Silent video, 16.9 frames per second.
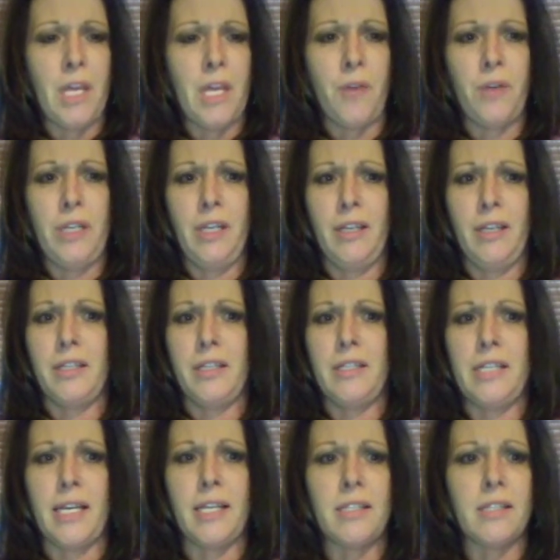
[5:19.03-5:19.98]
They would hit
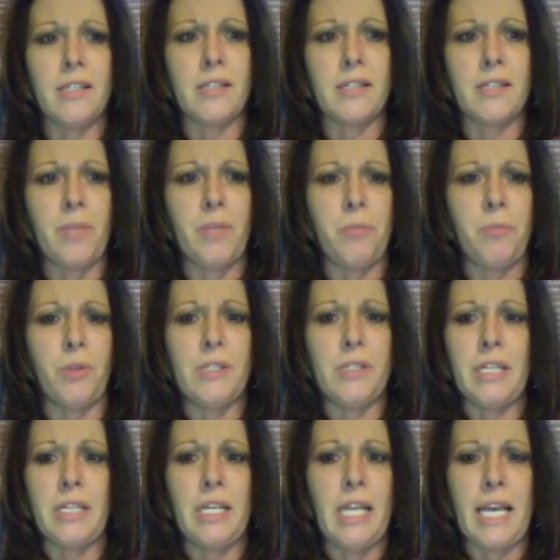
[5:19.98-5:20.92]
the desk. People
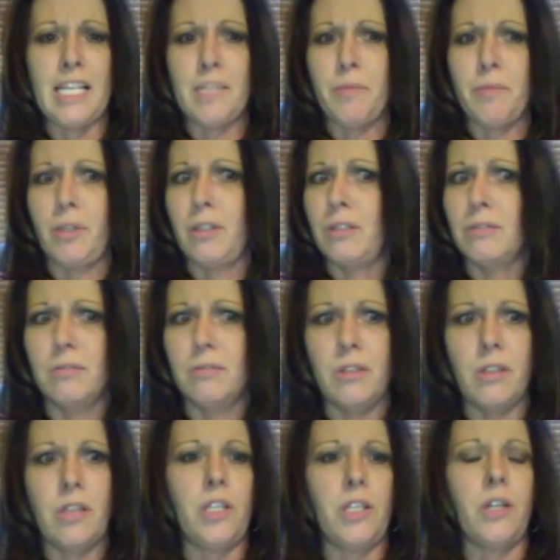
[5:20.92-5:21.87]
would sit and ask me,
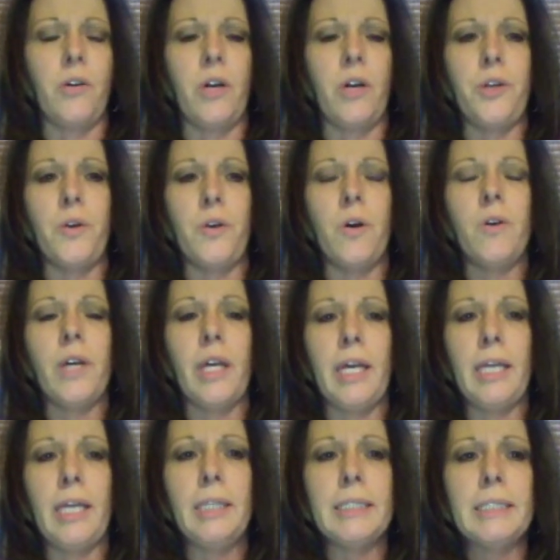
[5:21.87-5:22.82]
are you
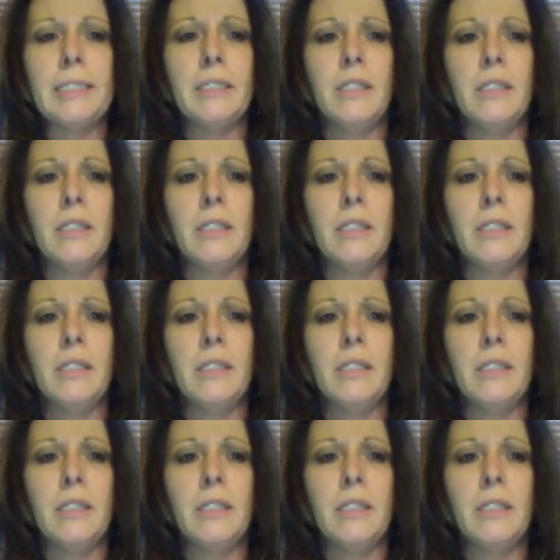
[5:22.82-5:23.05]
okay?